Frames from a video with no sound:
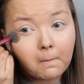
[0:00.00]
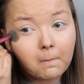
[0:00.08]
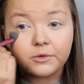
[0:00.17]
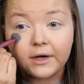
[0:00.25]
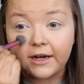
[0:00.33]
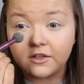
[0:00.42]

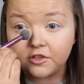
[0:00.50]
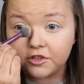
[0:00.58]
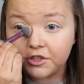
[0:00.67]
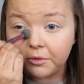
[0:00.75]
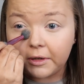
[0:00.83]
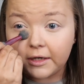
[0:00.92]
So I kind of
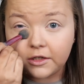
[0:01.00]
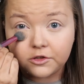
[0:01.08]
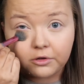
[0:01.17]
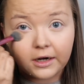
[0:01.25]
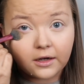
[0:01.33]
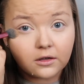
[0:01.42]
just do it in a
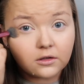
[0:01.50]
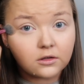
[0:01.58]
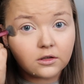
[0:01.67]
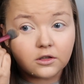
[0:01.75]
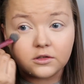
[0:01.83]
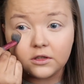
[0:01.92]

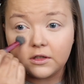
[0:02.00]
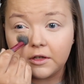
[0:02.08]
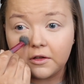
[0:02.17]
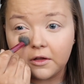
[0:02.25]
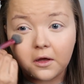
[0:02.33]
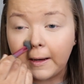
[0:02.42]
triangle
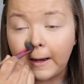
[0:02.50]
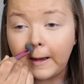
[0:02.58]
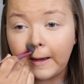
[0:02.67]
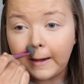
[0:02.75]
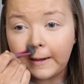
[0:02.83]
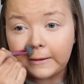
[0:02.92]
underneath my
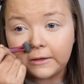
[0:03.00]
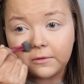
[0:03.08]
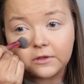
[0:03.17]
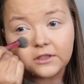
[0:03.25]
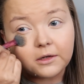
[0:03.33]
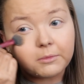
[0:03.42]
eye, down
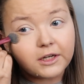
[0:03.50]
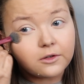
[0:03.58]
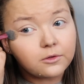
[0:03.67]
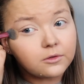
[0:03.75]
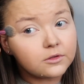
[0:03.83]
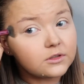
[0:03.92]
the side of my
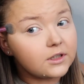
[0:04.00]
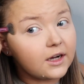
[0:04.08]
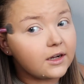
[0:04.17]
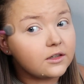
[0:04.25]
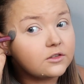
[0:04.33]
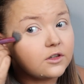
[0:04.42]
nose,
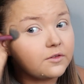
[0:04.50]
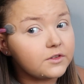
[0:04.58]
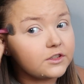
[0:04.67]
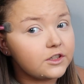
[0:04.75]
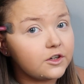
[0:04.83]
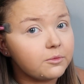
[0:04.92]
and
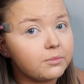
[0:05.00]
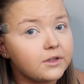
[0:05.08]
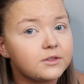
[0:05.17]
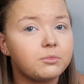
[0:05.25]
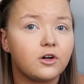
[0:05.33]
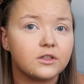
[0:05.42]
obviously up
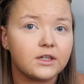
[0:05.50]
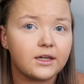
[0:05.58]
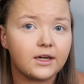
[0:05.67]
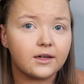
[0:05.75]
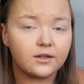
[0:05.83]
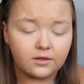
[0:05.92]
this part
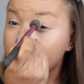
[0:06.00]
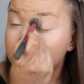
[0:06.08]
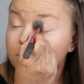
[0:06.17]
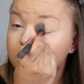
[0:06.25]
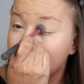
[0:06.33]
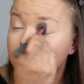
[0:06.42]
here.
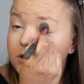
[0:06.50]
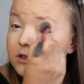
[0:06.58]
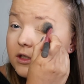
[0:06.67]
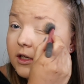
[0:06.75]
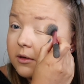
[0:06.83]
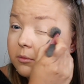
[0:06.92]

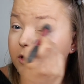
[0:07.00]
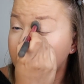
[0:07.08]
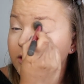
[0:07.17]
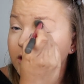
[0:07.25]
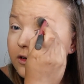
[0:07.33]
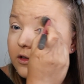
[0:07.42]
Same on
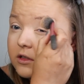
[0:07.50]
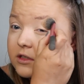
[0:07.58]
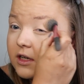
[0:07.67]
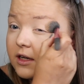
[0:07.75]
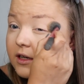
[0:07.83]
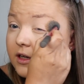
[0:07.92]
the other
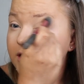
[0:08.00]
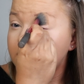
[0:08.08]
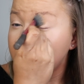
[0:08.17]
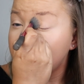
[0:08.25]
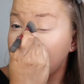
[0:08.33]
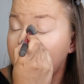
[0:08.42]

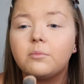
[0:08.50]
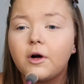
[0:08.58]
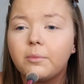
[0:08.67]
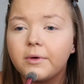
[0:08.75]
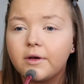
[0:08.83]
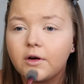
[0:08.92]
side.
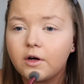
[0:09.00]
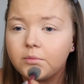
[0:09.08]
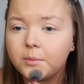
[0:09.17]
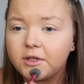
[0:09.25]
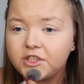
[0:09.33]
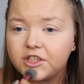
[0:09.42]
Pop it on
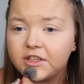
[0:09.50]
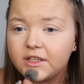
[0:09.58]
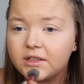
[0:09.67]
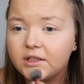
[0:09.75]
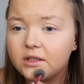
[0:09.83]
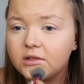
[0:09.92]
my
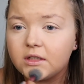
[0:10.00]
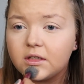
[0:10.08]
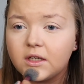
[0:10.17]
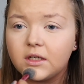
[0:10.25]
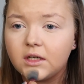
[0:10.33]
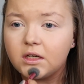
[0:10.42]
chin
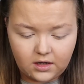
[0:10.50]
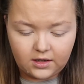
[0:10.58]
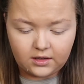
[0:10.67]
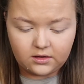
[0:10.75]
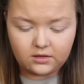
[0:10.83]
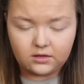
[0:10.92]

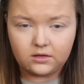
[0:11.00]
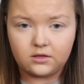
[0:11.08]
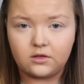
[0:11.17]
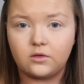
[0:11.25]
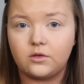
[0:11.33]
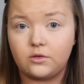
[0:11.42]
and
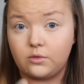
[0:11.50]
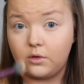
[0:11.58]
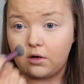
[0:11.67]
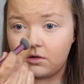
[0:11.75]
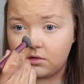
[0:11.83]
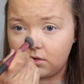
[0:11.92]
also
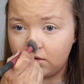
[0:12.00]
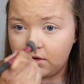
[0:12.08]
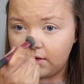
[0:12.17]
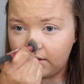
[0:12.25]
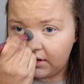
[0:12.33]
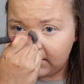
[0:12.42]
on
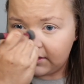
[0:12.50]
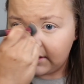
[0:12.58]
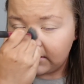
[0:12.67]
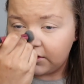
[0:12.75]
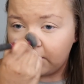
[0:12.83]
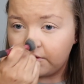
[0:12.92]
the
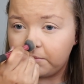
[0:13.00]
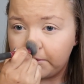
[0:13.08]
centre of